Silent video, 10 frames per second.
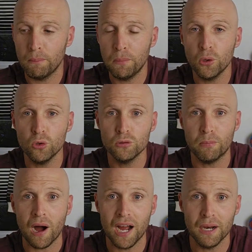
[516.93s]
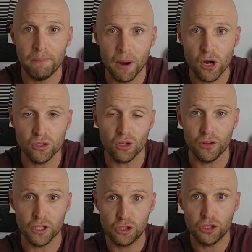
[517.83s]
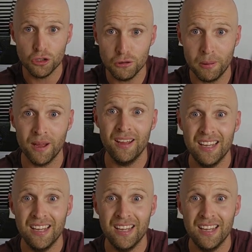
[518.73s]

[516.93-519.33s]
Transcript: pulled behind a boat on a tube